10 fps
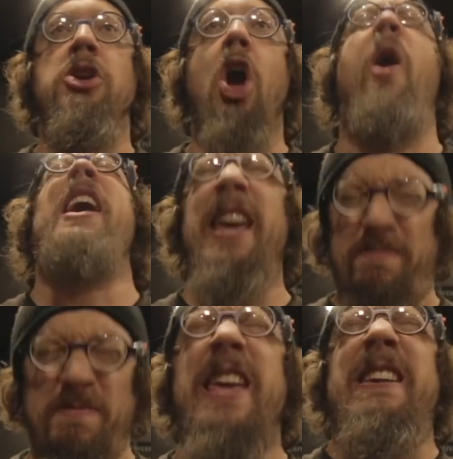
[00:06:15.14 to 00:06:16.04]
Yo, I
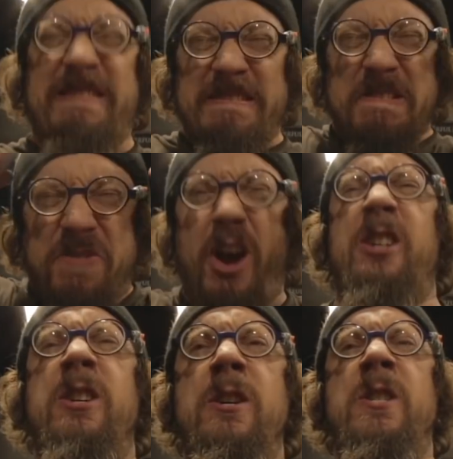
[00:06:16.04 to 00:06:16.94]
hate me.
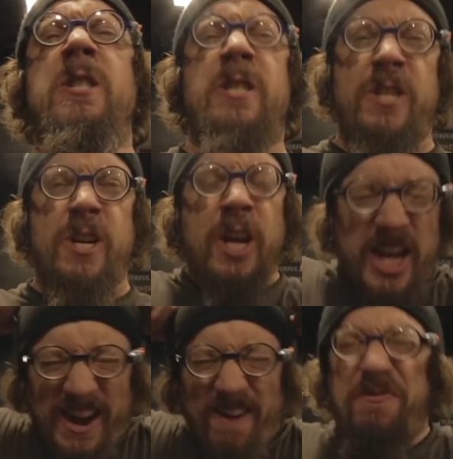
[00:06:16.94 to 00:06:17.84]

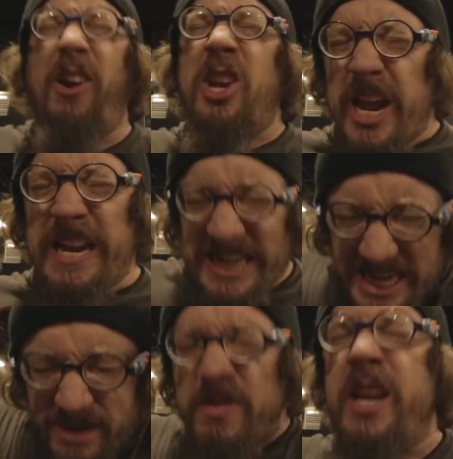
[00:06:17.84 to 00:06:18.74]
I
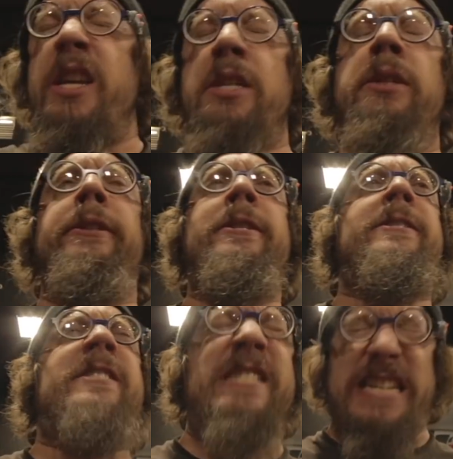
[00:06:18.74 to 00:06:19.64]
hate me.
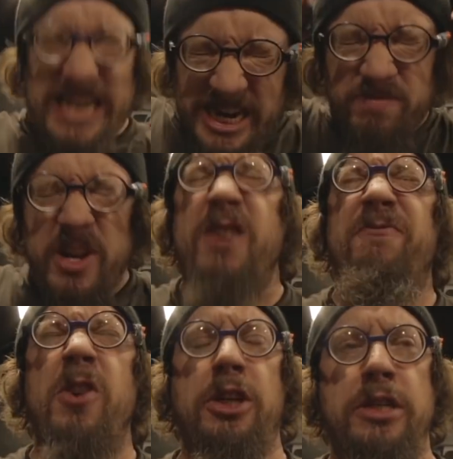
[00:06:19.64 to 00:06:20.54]
I hate me.
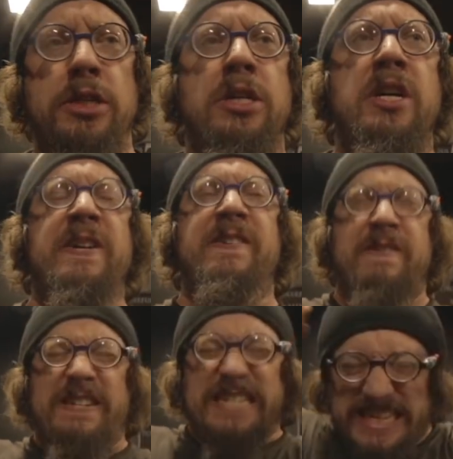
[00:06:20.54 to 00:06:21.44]

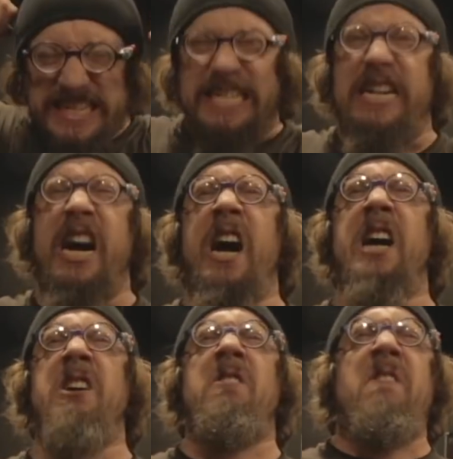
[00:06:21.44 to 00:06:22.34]

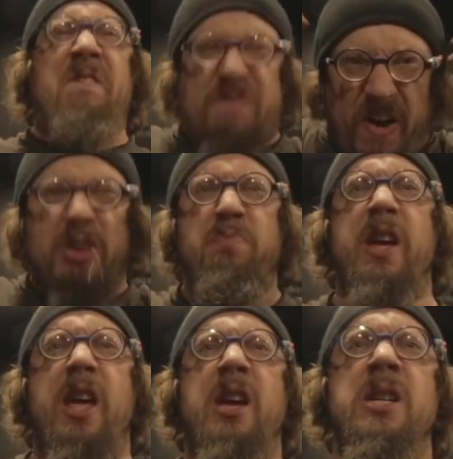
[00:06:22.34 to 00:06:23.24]
Ah.
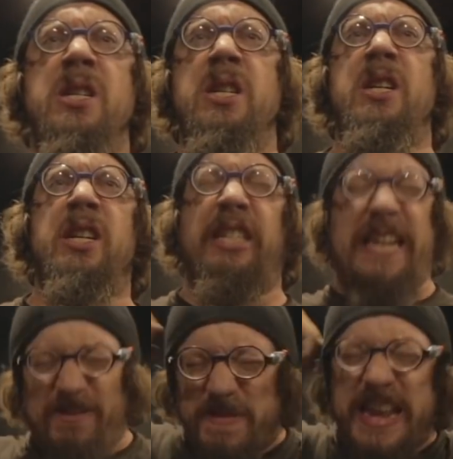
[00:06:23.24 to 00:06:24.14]

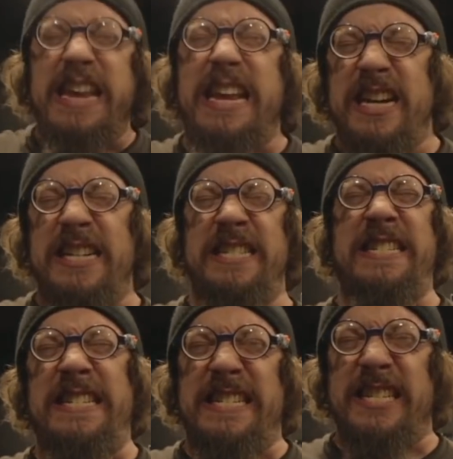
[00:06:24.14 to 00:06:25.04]
Kill me.
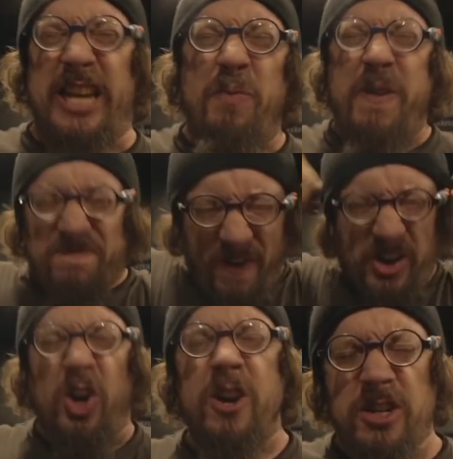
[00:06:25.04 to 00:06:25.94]
Kill me.
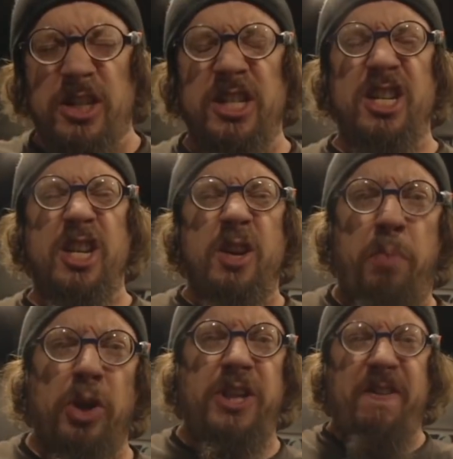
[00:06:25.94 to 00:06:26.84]

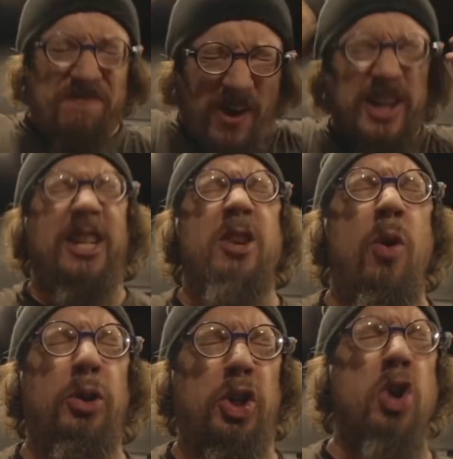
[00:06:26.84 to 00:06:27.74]
Pussy fuckers won't